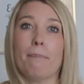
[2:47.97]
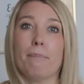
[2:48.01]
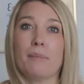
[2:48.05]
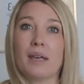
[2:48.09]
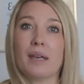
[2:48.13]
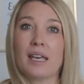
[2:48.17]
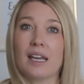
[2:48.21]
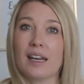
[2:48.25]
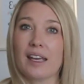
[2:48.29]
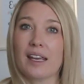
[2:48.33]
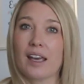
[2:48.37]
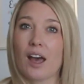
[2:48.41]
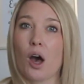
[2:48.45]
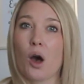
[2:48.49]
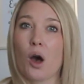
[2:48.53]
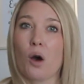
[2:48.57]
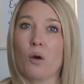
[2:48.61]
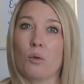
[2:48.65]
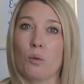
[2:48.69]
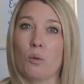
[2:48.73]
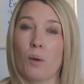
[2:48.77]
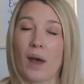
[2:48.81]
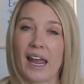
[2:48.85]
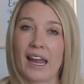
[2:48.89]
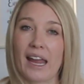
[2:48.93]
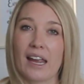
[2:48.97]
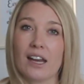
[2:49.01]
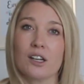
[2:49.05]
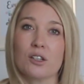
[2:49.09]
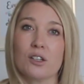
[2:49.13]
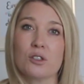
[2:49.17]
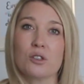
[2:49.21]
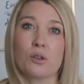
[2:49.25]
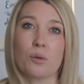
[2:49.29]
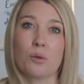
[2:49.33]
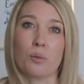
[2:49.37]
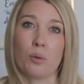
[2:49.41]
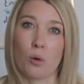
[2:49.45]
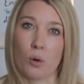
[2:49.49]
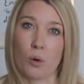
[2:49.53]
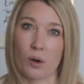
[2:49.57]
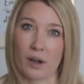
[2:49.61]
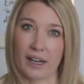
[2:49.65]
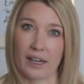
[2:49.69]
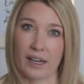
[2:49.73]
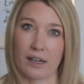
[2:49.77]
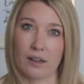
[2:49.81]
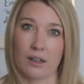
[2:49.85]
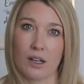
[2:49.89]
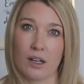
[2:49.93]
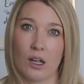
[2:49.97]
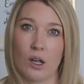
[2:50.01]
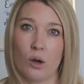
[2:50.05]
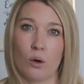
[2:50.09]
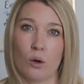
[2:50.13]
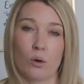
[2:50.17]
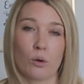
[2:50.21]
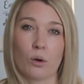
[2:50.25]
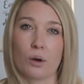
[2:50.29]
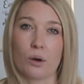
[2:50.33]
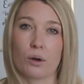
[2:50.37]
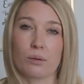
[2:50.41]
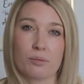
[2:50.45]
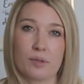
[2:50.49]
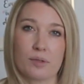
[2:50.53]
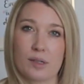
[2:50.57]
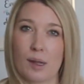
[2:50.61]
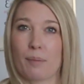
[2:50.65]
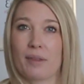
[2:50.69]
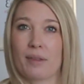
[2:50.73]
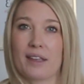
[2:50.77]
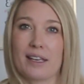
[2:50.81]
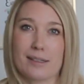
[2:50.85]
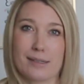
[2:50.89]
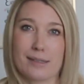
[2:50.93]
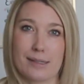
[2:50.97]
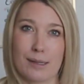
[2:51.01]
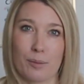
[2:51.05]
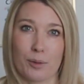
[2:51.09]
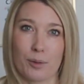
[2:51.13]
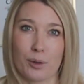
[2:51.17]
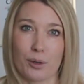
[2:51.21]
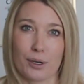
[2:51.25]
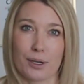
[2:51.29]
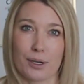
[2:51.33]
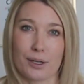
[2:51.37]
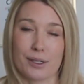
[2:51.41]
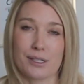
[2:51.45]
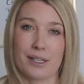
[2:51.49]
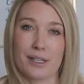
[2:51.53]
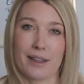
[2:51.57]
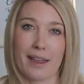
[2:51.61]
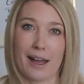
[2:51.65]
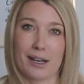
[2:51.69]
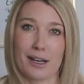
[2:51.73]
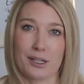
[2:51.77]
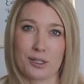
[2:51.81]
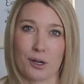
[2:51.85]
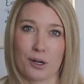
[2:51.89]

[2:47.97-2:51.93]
media weight supported or something similar to that